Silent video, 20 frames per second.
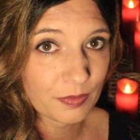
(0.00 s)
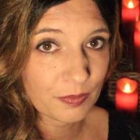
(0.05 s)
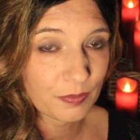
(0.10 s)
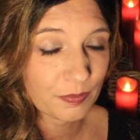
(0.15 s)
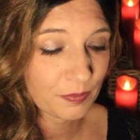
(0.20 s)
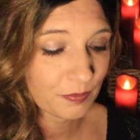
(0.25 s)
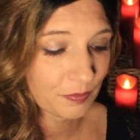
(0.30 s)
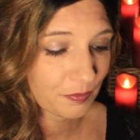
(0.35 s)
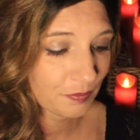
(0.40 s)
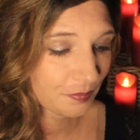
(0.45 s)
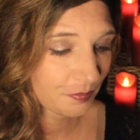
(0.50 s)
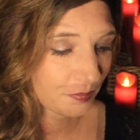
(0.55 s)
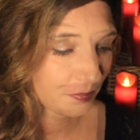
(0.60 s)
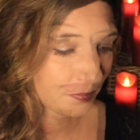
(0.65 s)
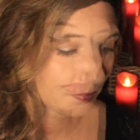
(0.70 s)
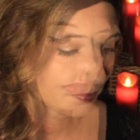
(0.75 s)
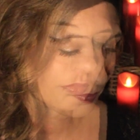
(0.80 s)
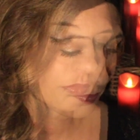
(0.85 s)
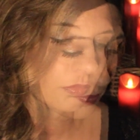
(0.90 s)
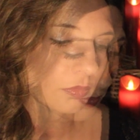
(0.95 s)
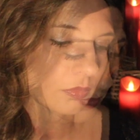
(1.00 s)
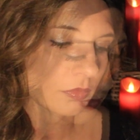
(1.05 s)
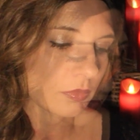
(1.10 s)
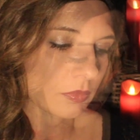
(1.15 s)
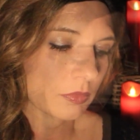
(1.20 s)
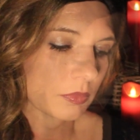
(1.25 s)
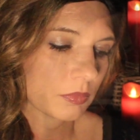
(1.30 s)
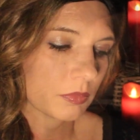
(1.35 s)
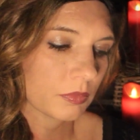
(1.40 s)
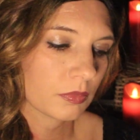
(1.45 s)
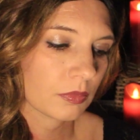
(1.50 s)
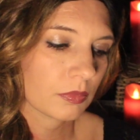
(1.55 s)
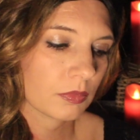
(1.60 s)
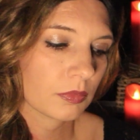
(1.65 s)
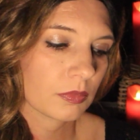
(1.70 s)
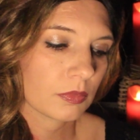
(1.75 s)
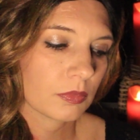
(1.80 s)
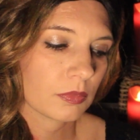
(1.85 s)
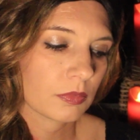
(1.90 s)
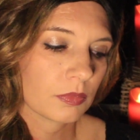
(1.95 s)

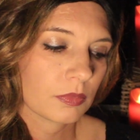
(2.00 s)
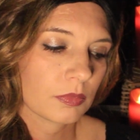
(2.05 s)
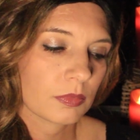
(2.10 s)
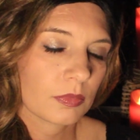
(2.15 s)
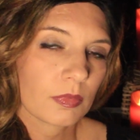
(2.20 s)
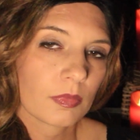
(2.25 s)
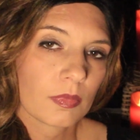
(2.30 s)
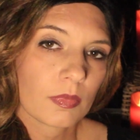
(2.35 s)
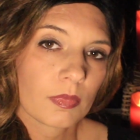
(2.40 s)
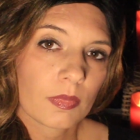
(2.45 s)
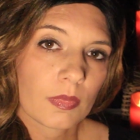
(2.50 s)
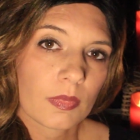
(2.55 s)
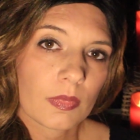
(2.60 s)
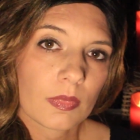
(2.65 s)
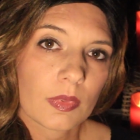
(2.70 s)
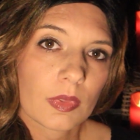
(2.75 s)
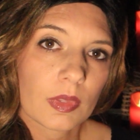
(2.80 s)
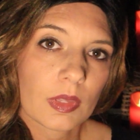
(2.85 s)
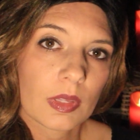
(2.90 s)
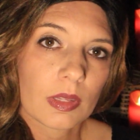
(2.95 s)
[no speech]